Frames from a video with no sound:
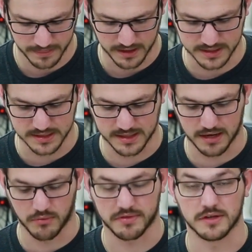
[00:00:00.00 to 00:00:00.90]
I did
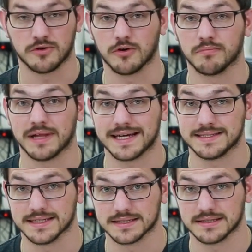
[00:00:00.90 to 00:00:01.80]
that with the toner
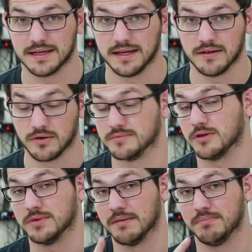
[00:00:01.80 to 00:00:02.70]
plastics and, or I'm
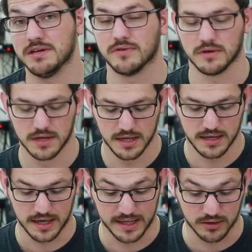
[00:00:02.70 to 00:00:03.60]
sorry, with a beaver,
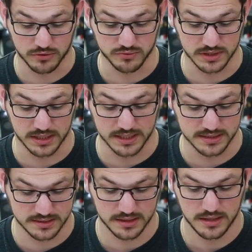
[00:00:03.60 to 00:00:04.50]
and that looked really
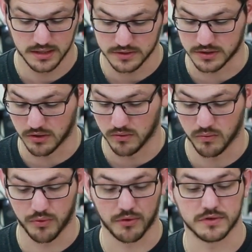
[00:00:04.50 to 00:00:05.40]
nice. So
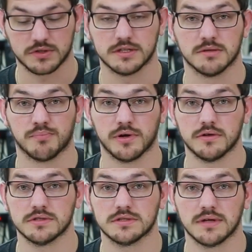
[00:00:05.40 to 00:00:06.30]
we'll throw this on some
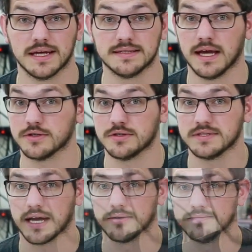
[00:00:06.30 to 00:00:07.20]
printers and see how it
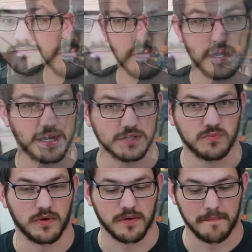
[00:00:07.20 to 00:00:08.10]
turns out. All right guys,
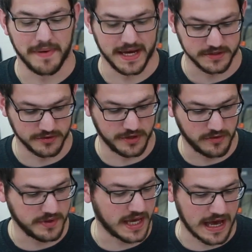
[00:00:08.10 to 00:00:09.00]
welcome back. So
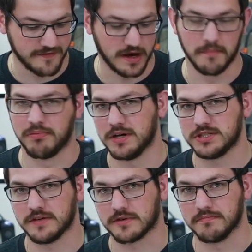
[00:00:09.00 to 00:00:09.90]
here we have a
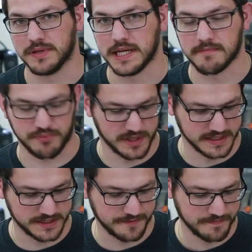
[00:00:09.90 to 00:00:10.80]
bunch of completed
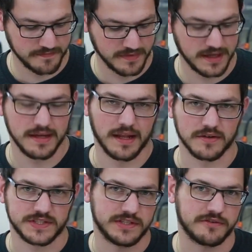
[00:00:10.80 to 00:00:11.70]
prints.
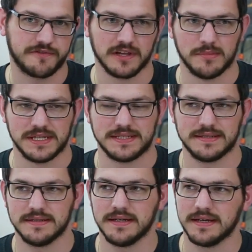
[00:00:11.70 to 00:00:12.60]
Now silk
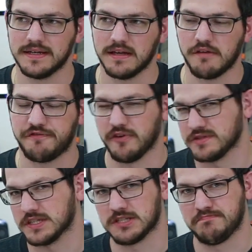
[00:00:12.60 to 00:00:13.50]
filament, it
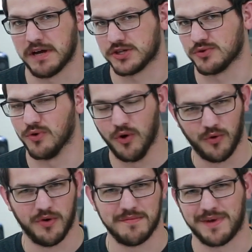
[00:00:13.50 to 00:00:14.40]
fills a special
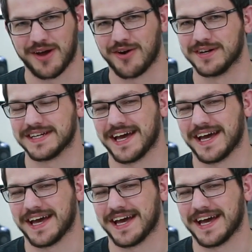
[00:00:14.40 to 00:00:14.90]
hole in my heart.